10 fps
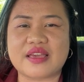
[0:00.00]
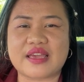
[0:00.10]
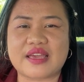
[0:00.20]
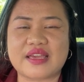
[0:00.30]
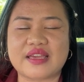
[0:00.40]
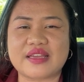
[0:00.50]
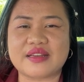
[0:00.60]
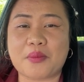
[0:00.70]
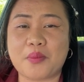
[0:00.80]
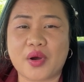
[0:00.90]

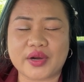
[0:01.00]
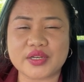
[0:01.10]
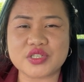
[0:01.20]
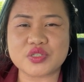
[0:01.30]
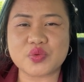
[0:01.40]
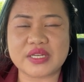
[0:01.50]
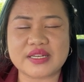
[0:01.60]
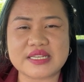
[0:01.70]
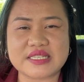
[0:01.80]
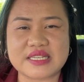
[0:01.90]
in march
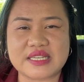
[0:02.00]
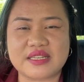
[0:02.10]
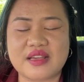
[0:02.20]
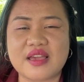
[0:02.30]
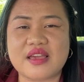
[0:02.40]
2019